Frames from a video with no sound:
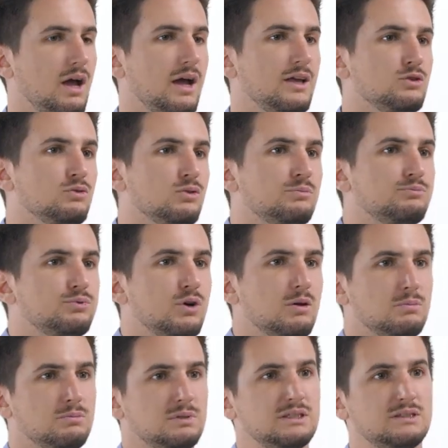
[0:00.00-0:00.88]
and you will
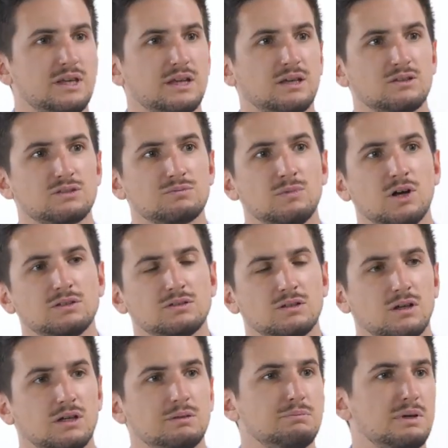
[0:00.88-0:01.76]
probably take a
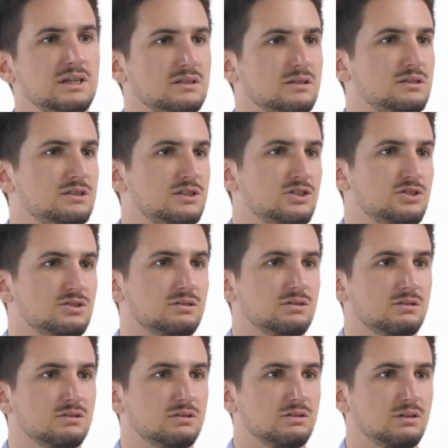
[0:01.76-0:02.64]
smarter and better decision.